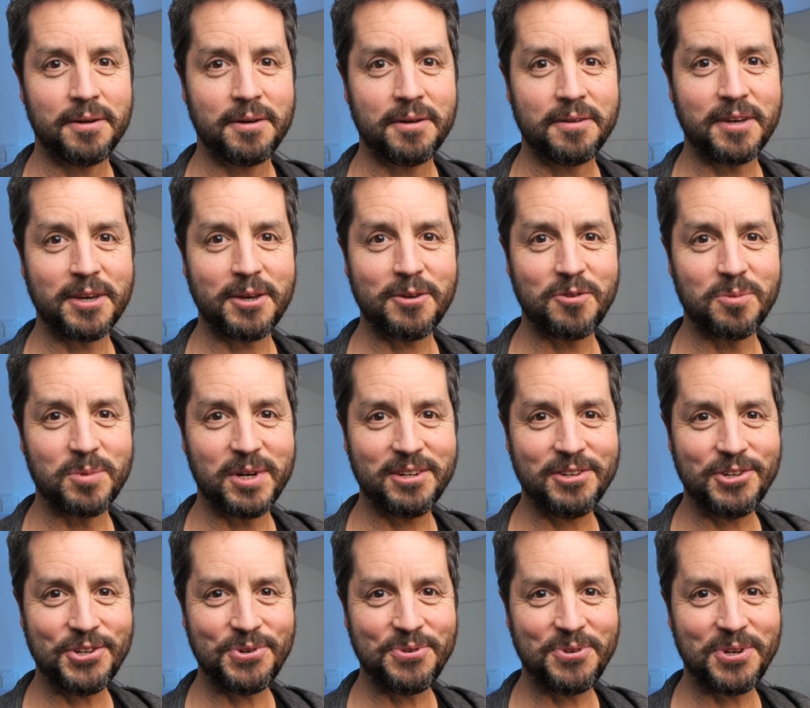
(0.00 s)
thank you so
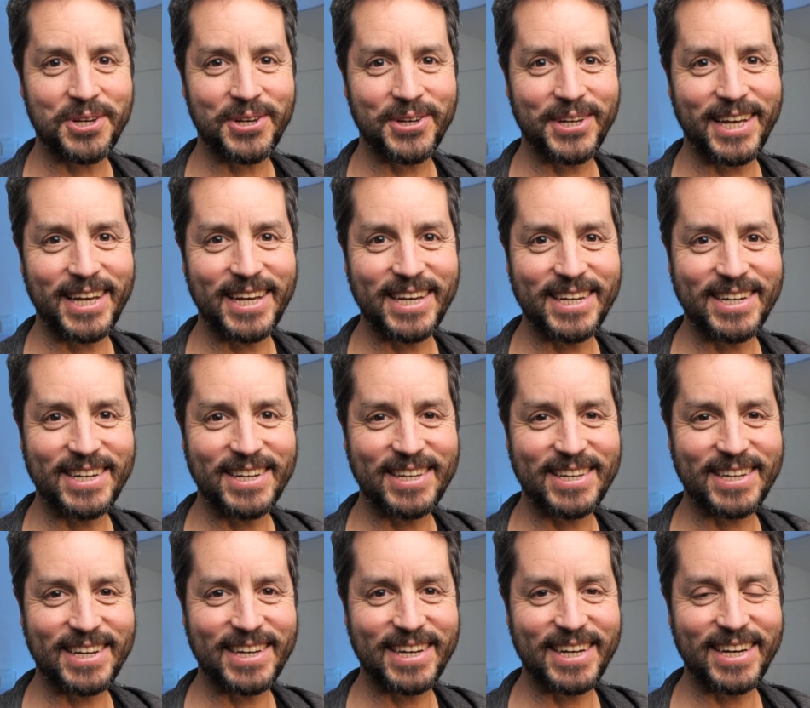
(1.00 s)
much. And
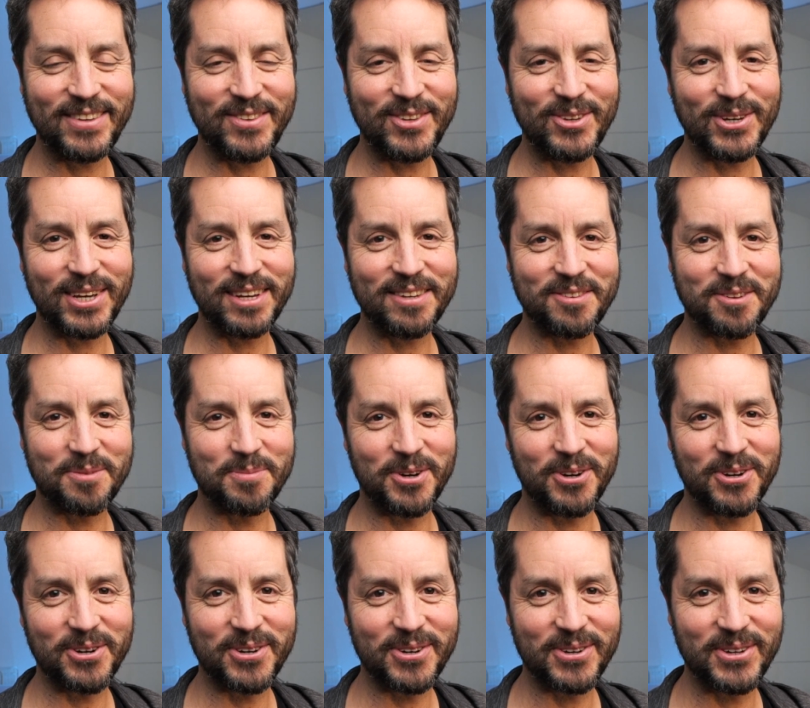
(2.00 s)
I see you guys
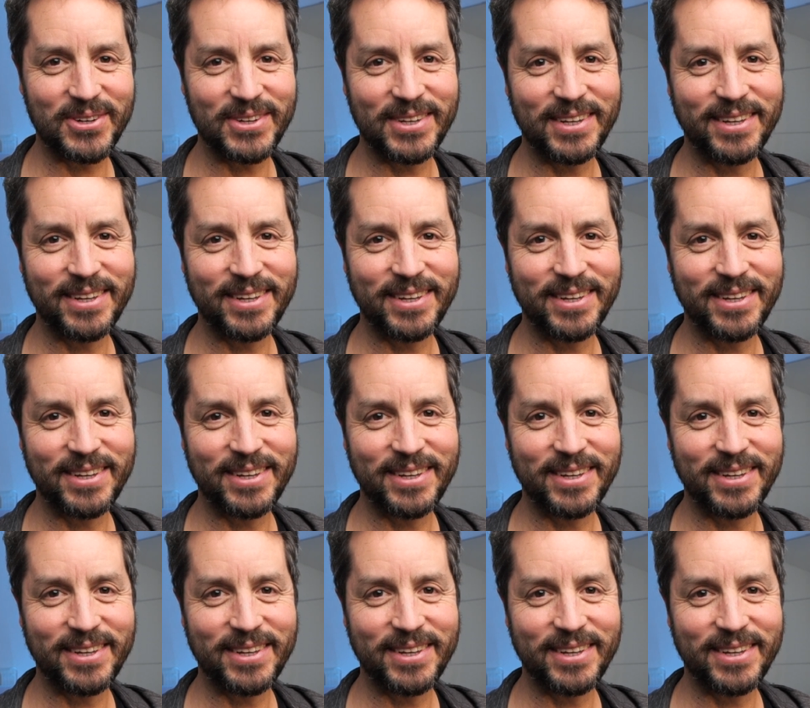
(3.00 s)
tomorrow.